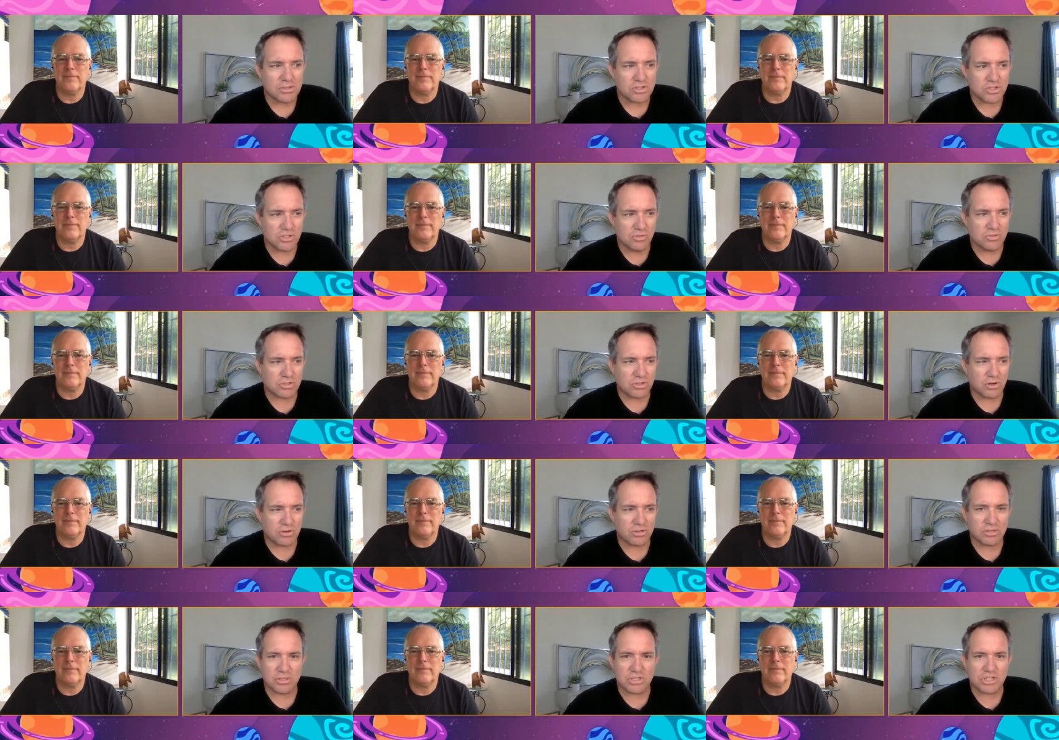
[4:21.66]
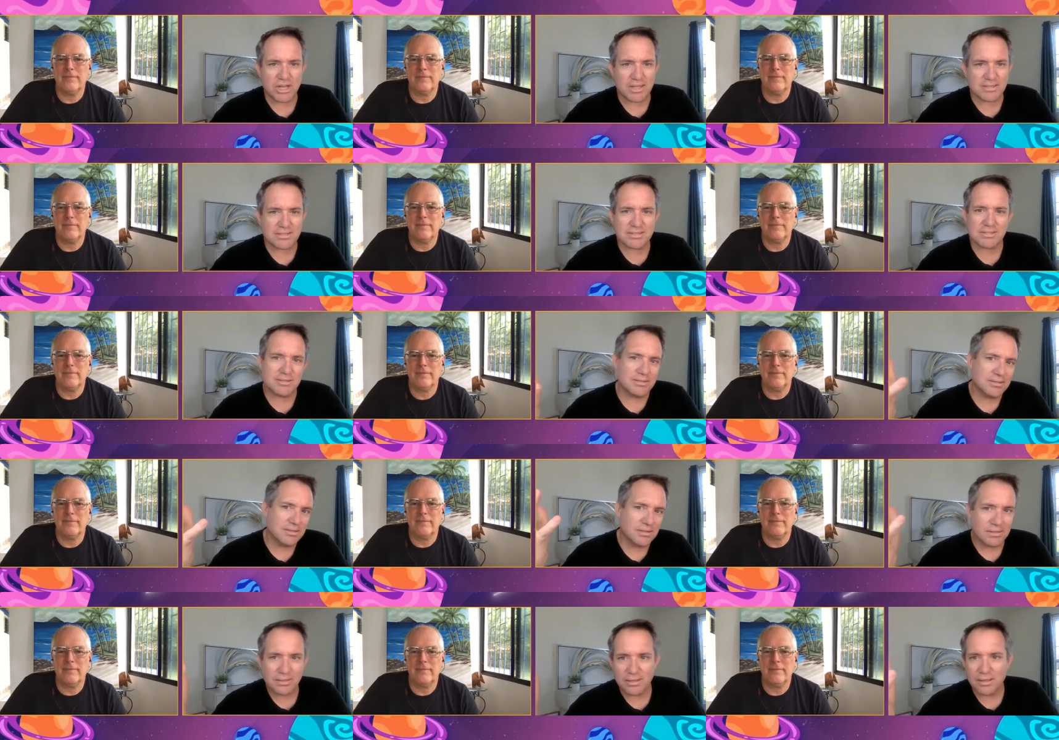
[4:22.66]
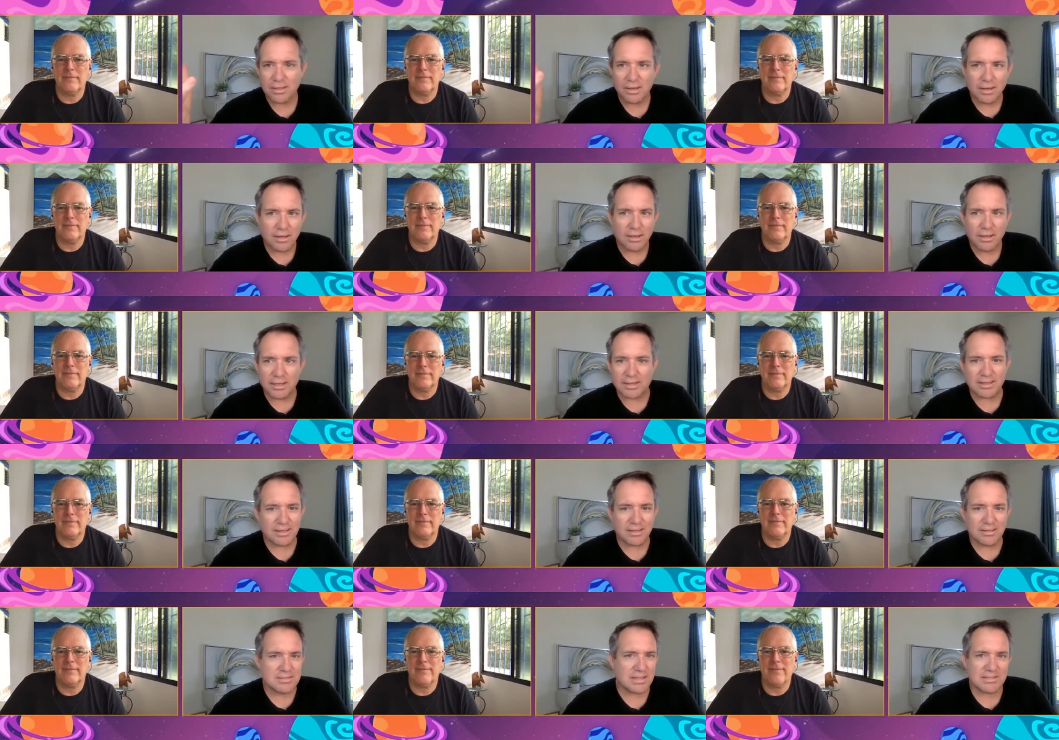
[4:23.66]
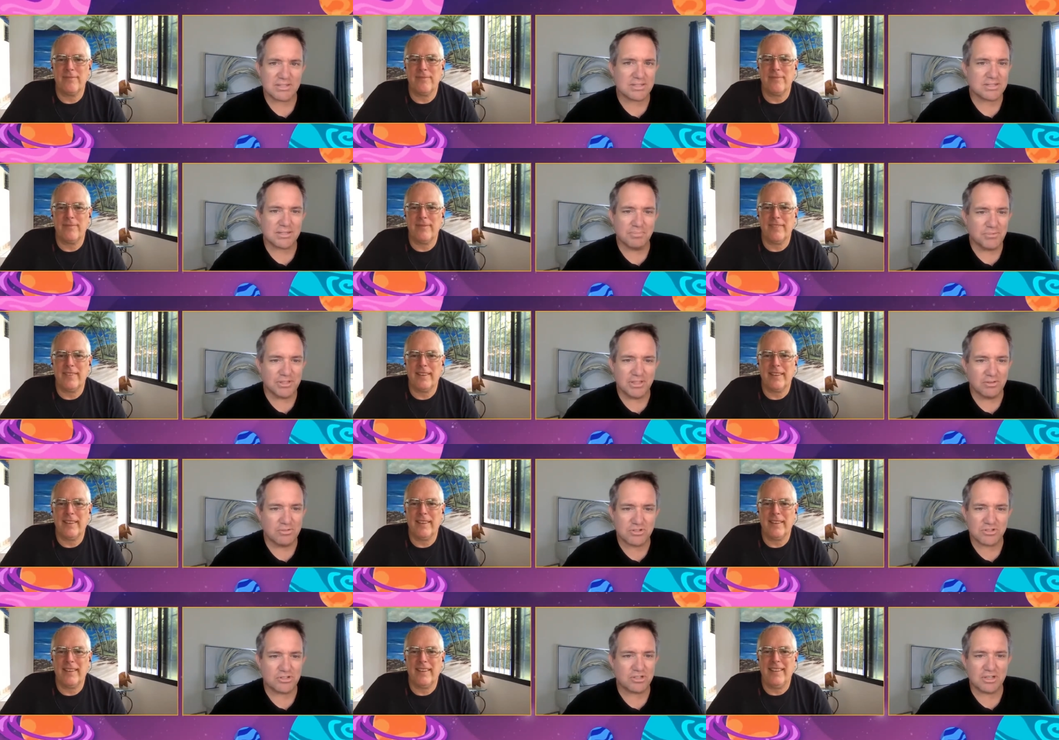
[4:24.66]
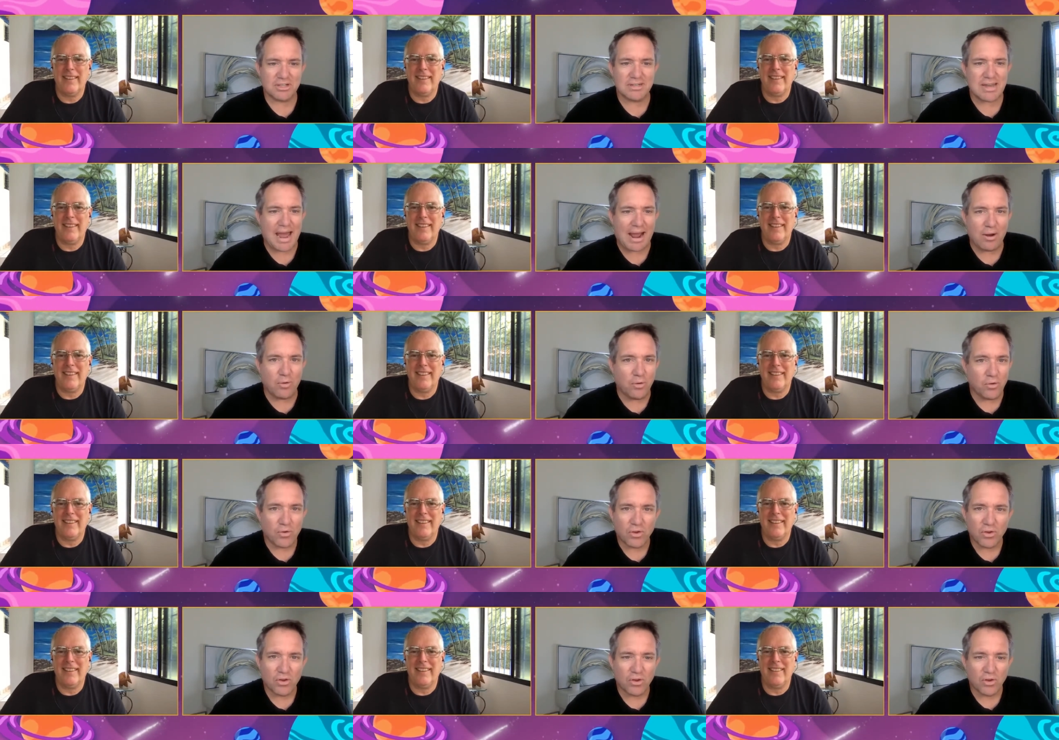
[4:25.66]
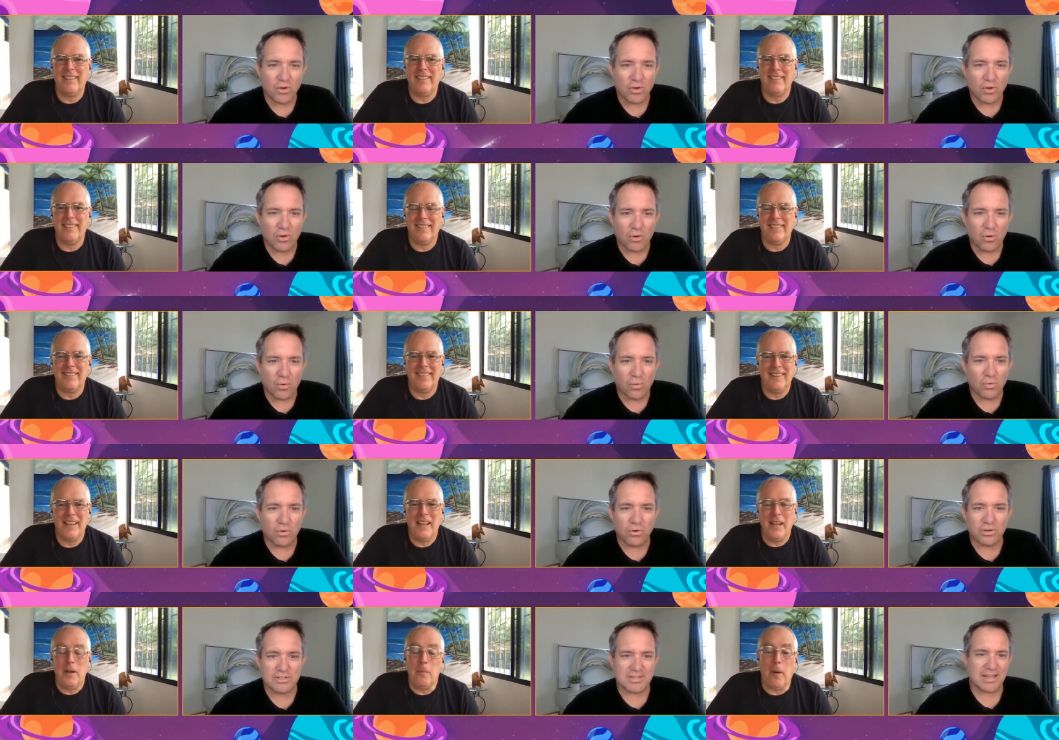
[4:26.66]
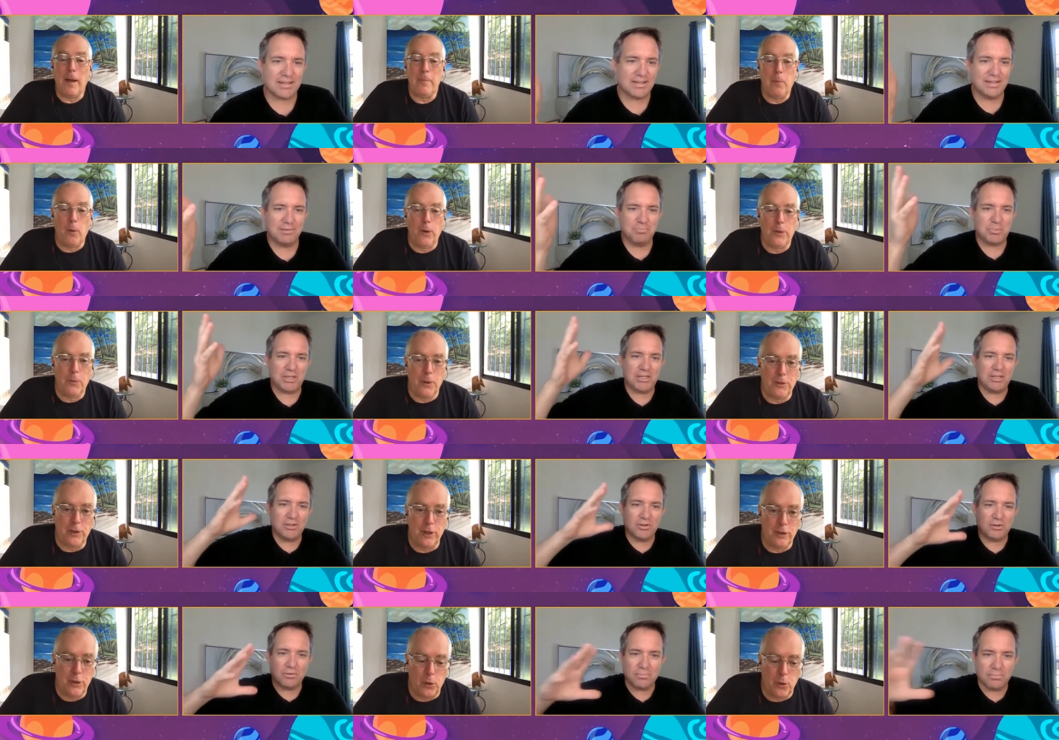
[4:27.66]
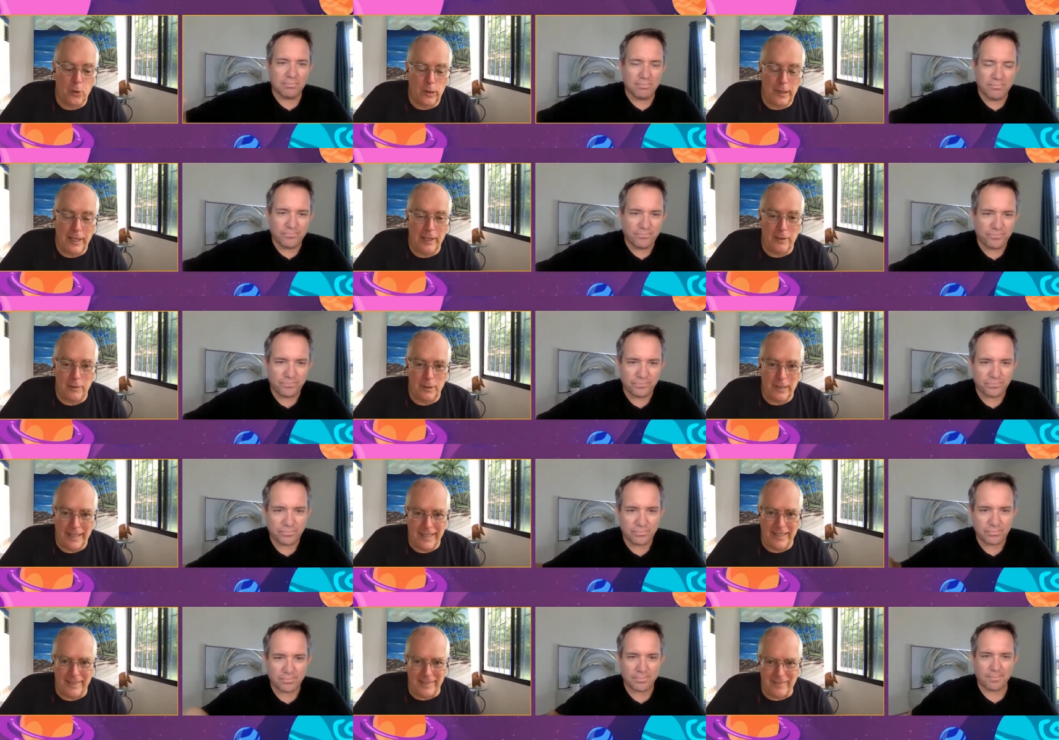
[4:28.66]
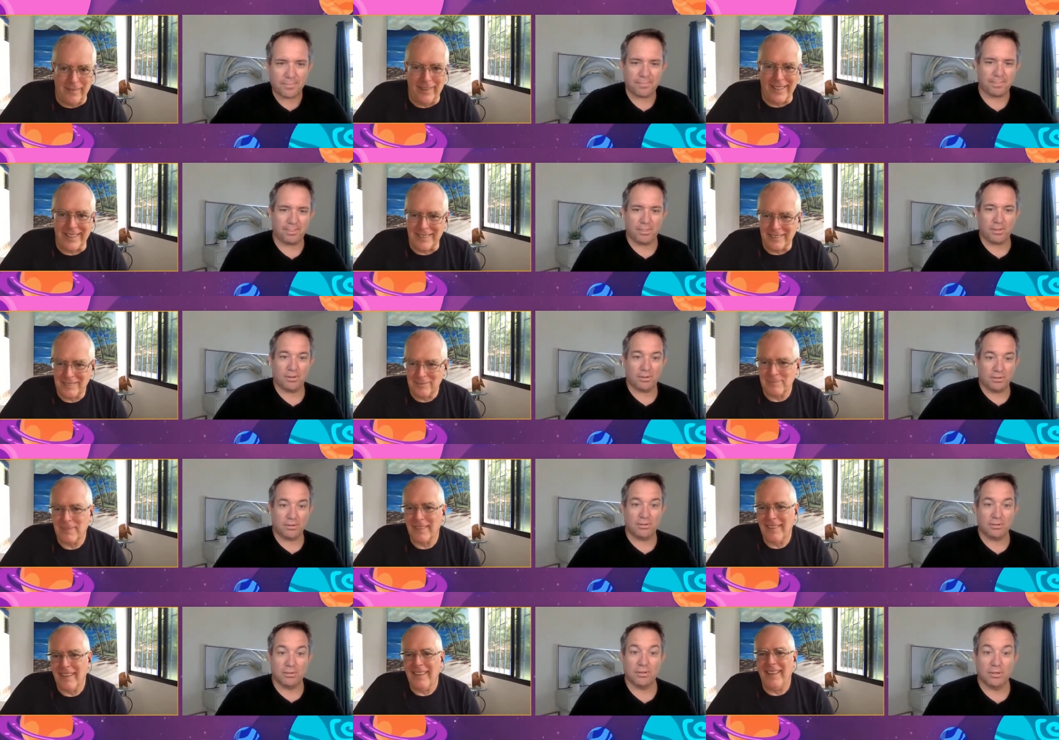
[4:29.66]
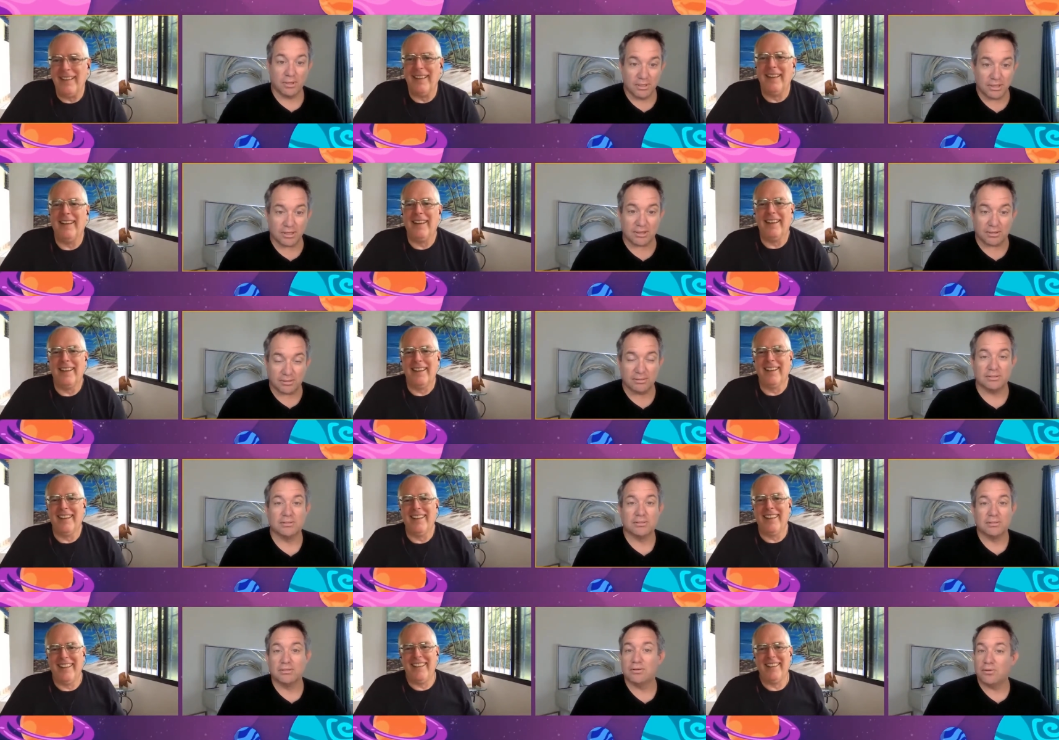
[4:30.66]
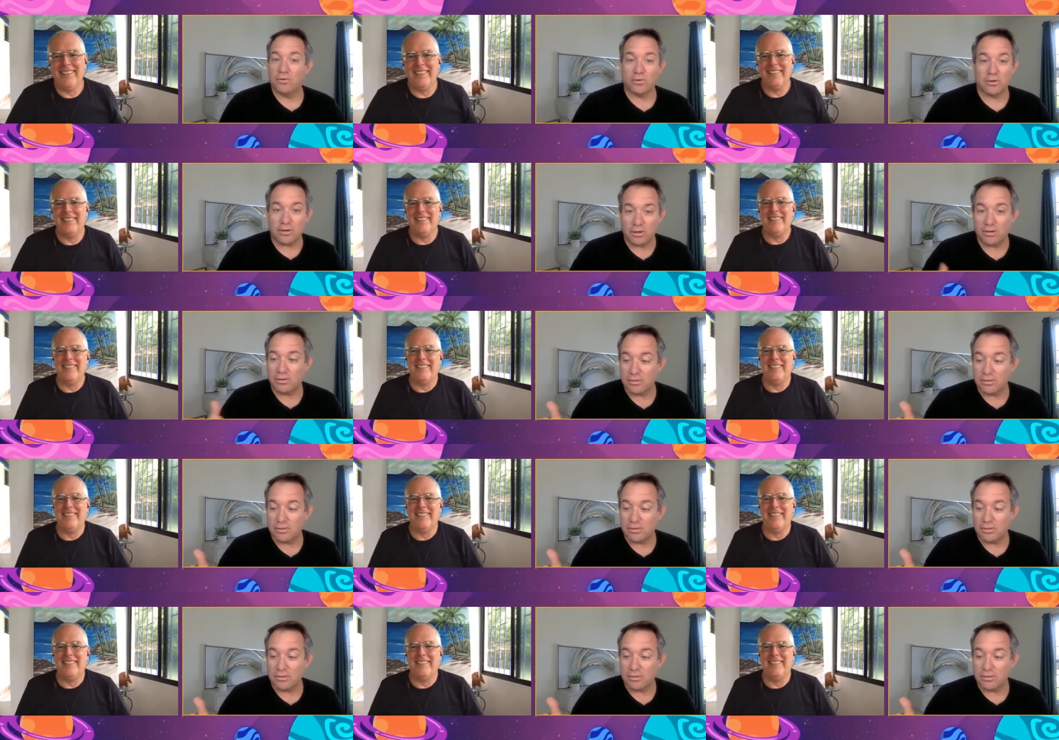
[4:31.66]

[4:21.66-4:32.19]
Speaker 1: should you start a chest? Like, is that just something you're interested in now? Or is
Speaker 2: that my point was they're totally unrelated, right?
Speaker 1: Yeah. Or